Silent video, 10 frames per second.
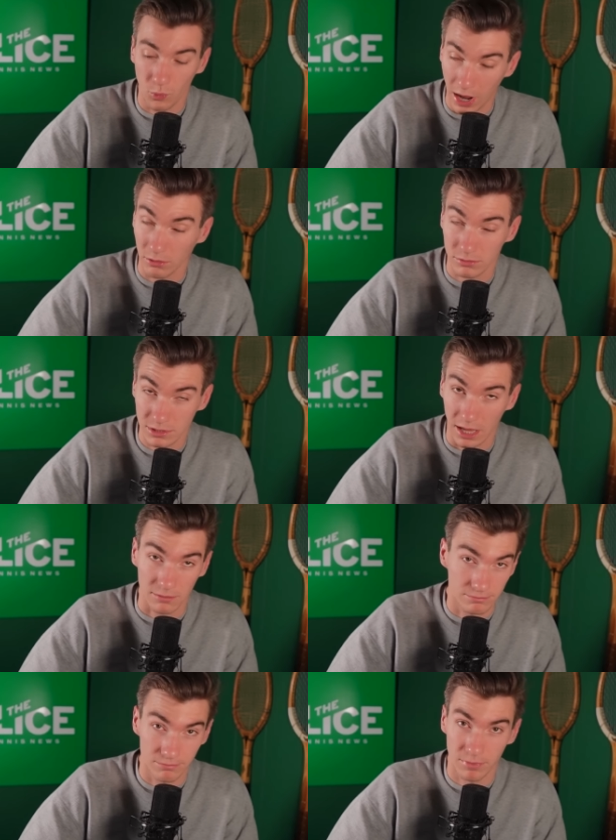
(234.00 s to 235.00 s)
wow, yeah,
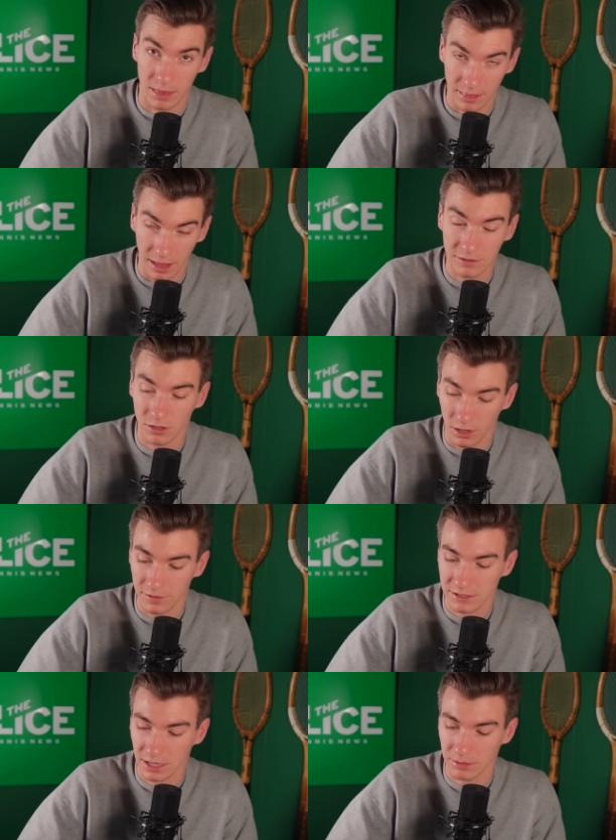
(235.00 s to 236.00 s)
that's a lot of
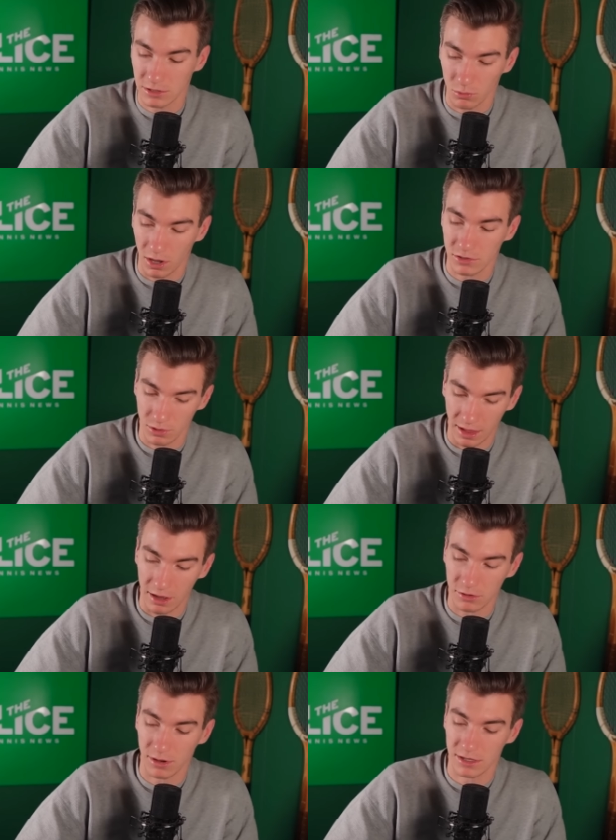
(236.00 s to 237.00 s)
excitement to watch with
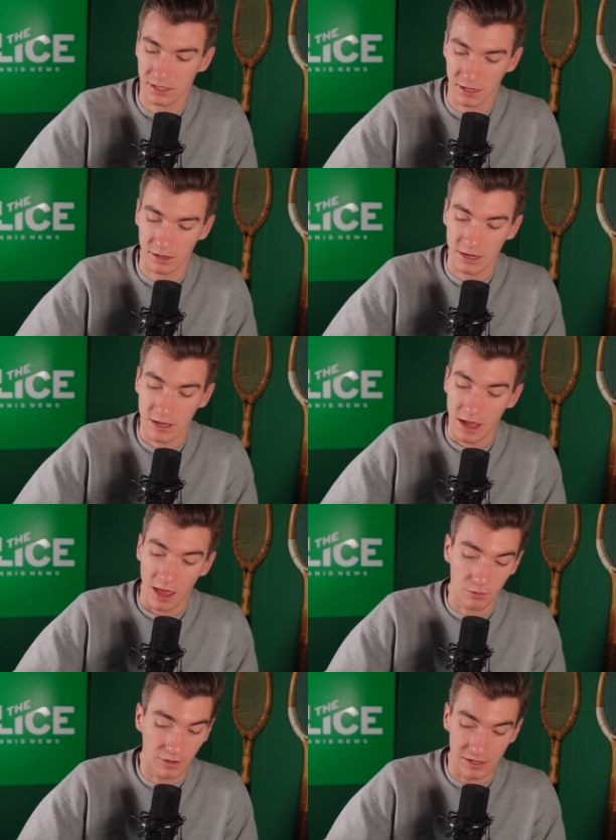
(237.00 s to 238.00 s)
Alcaraz here.
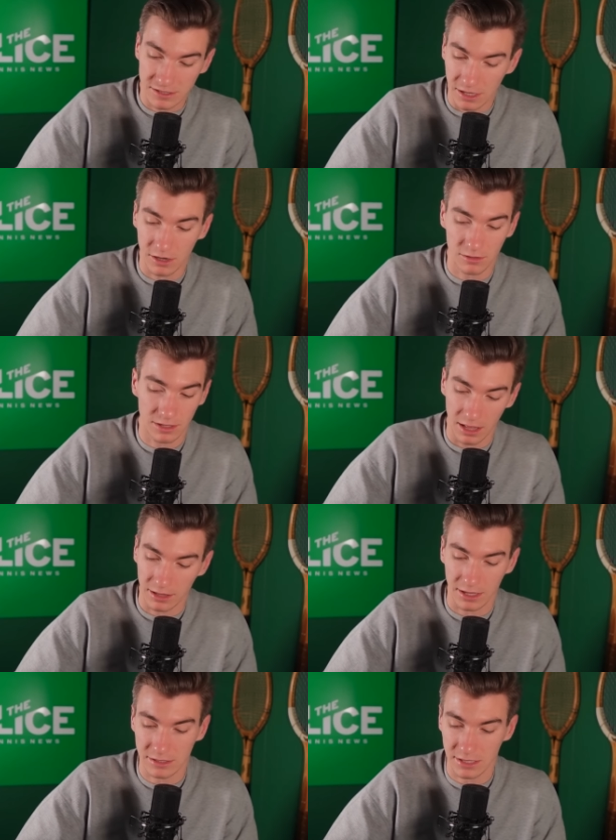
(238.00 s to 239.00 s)
And then we got Sinner, yeah,
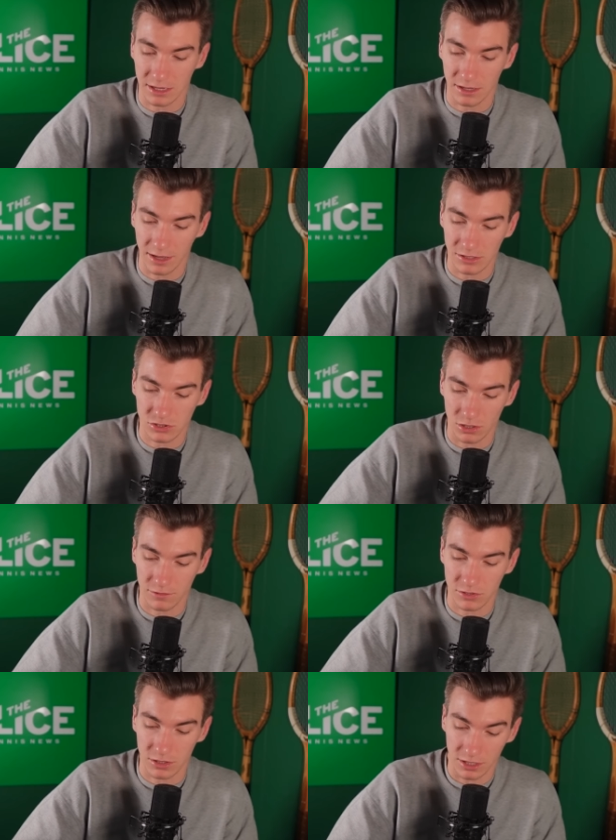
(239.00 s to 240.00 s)
like I said, against Djokovic